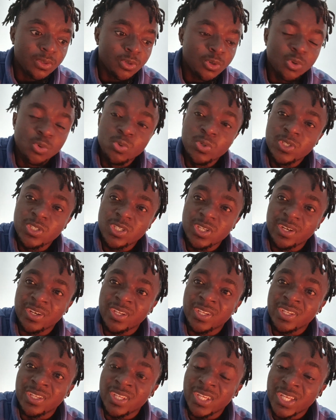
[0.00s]
always
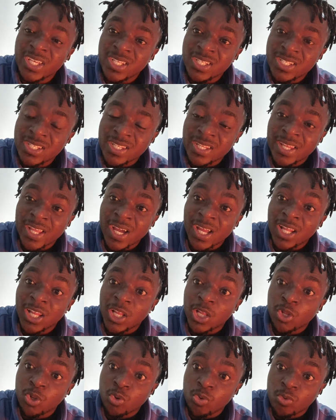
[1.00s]
create that
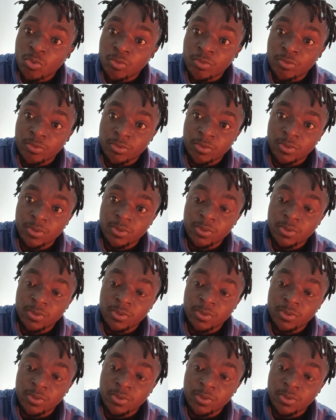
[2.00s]
love